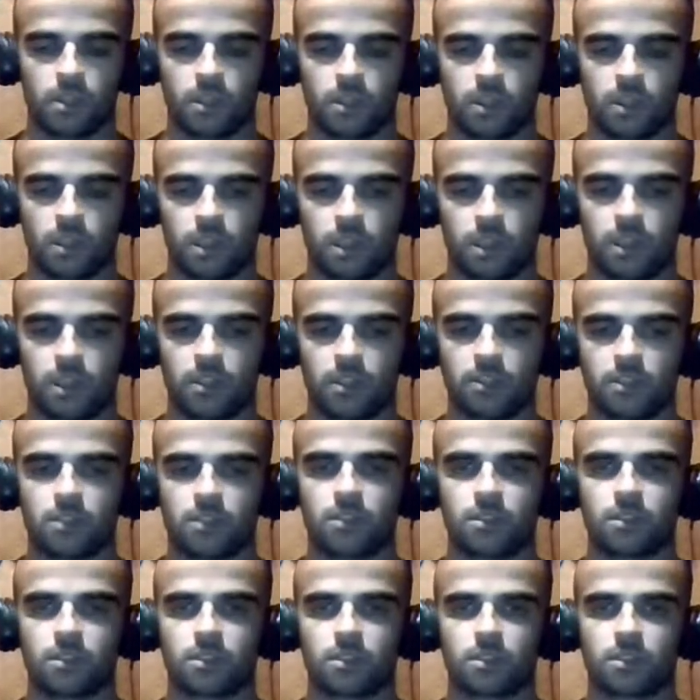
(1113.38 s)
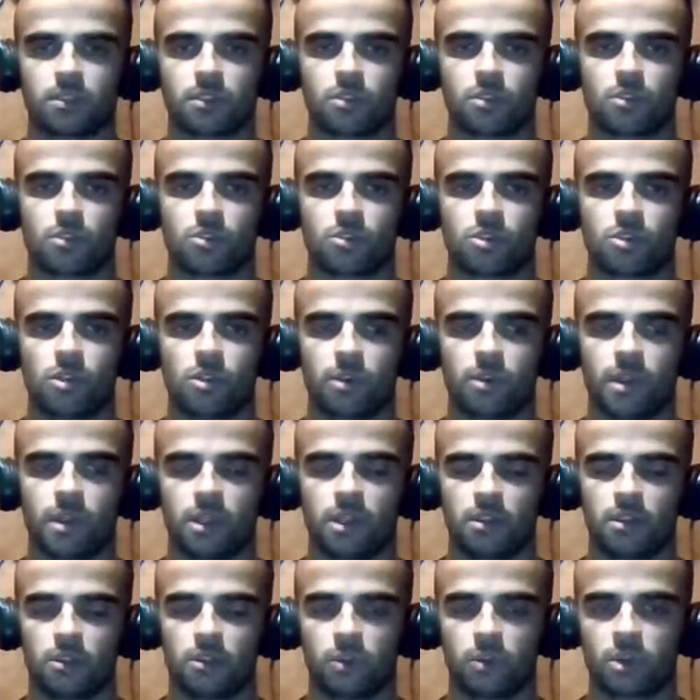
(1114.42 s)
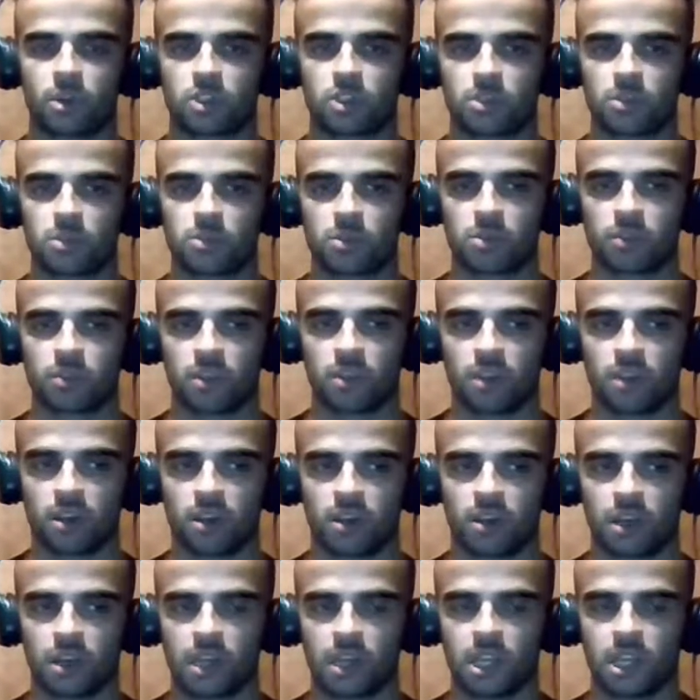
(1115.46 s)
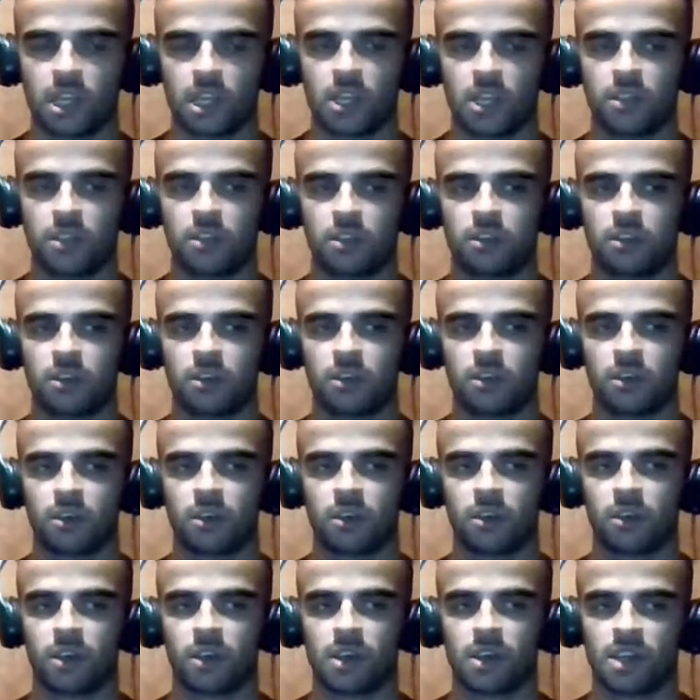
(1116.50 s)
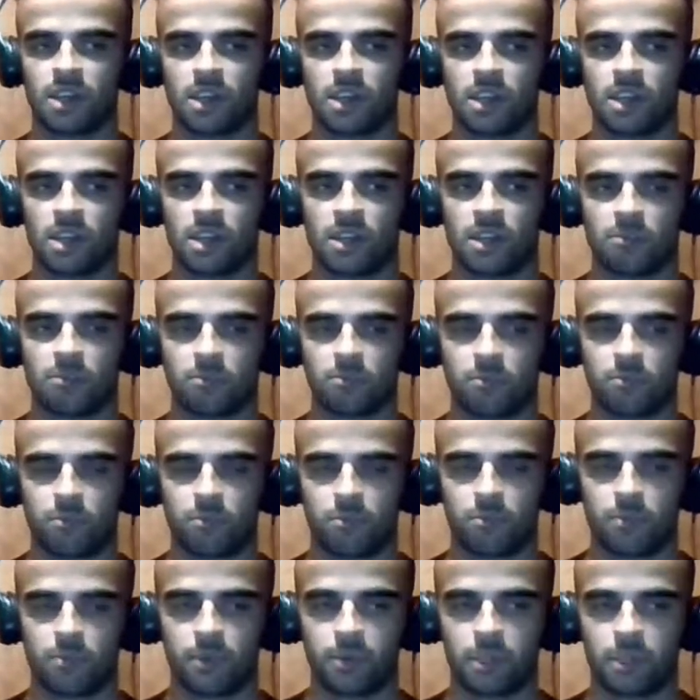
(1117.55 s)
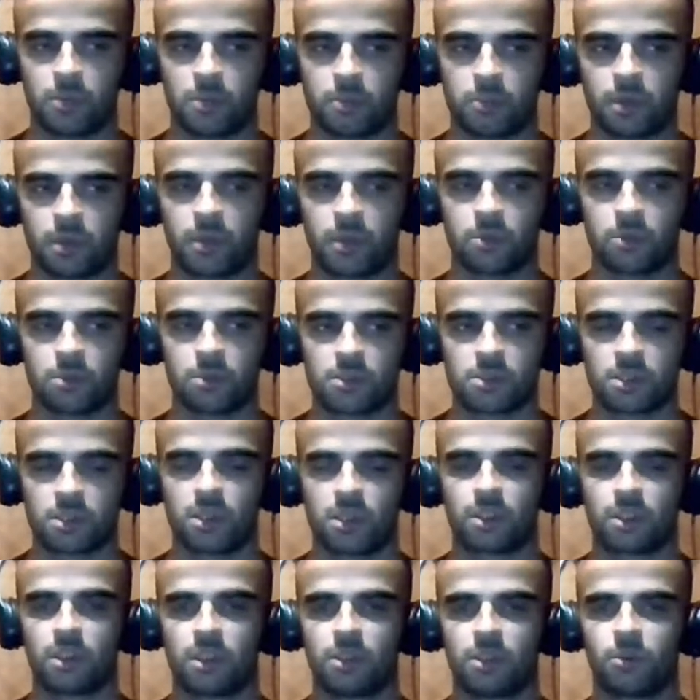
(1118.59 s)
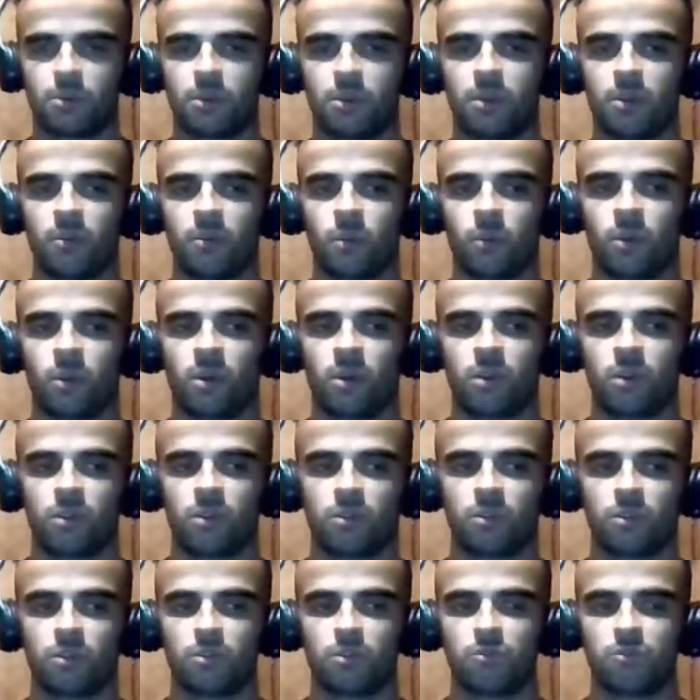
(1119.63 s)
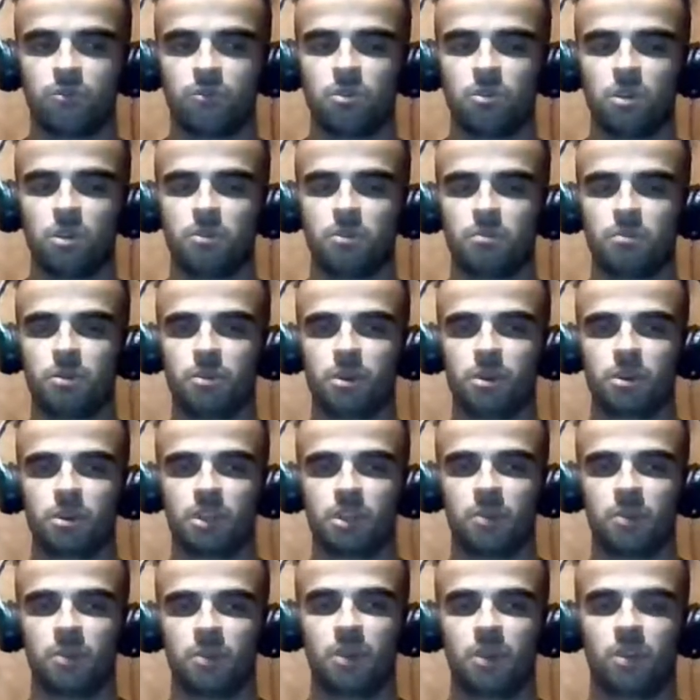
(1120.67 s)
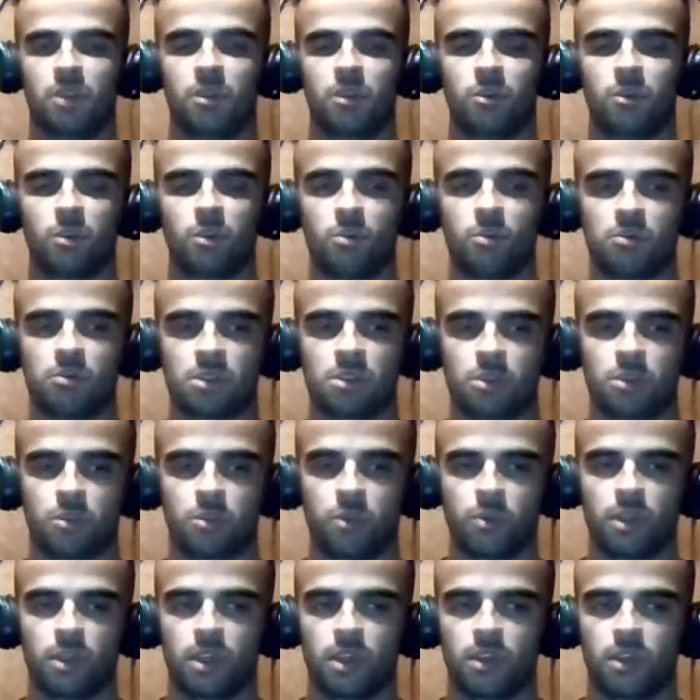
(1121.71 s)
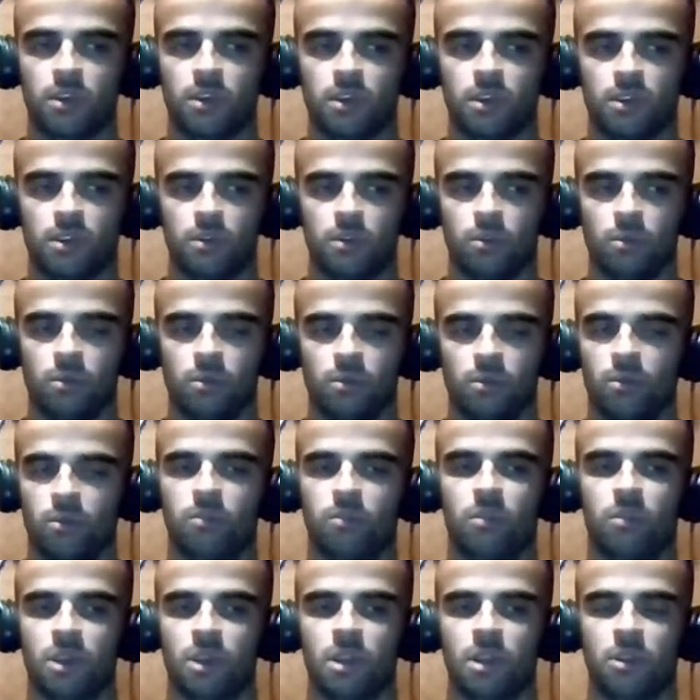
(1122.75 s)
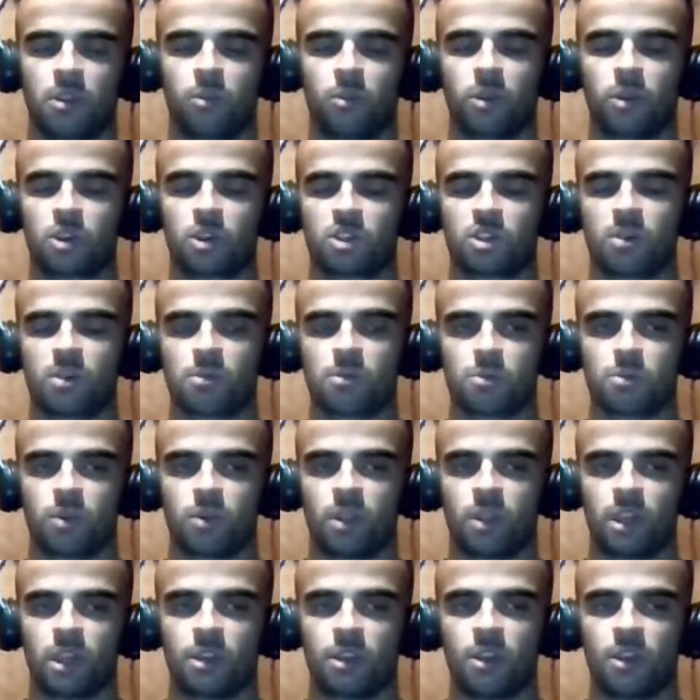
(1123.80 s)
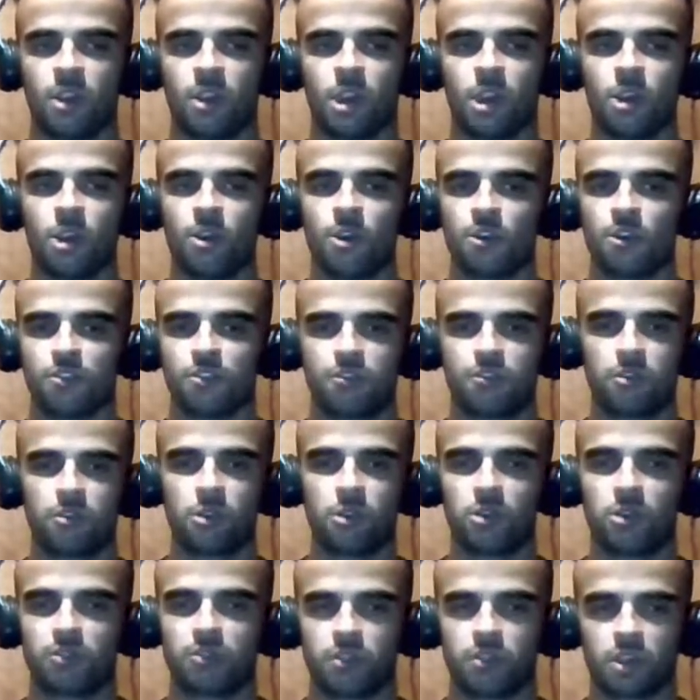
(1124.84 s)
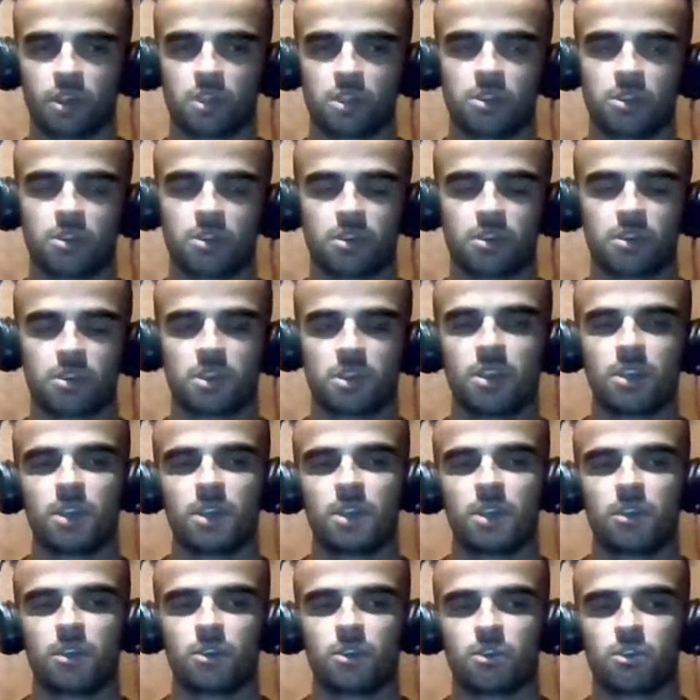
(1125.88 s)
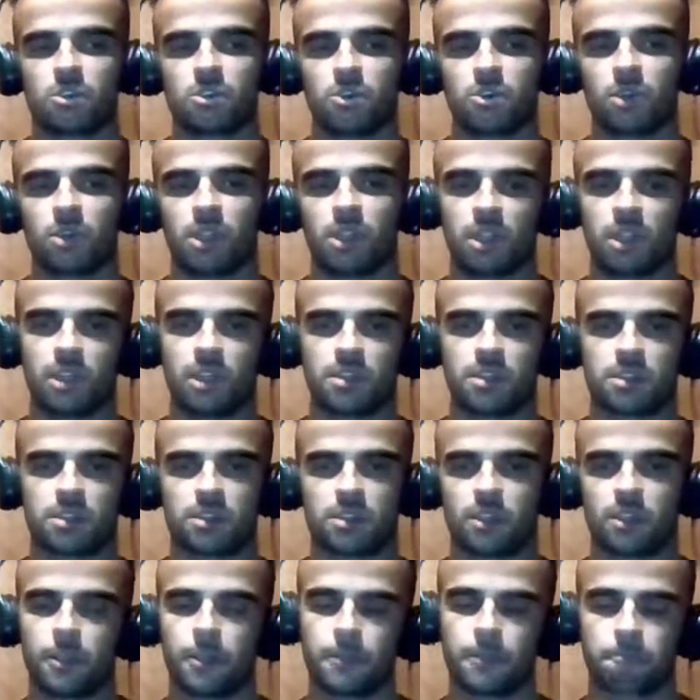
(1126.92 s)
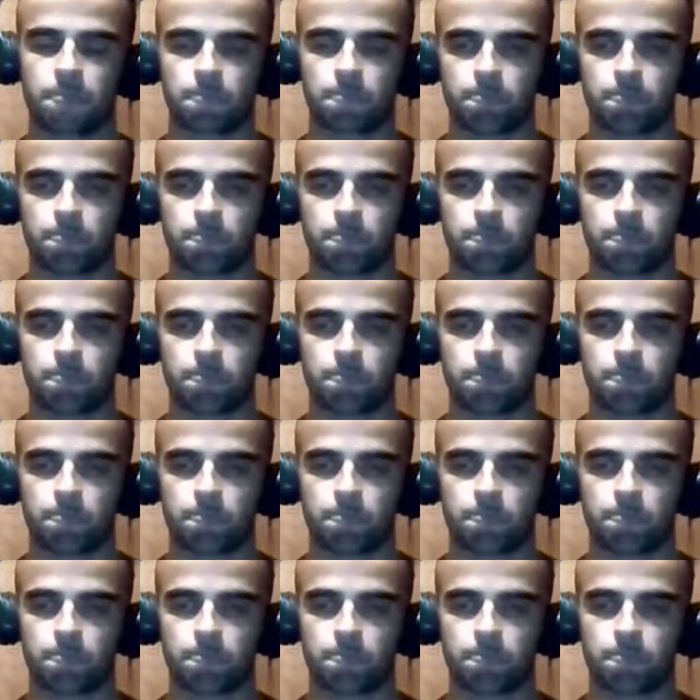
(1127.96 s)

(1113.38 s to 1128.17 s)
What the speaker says: And so we held the workshops over there, and I'm pretty proud to say that we were fully booked. I mean, the rooms that we held the workshops were like full of youngsters, so at least the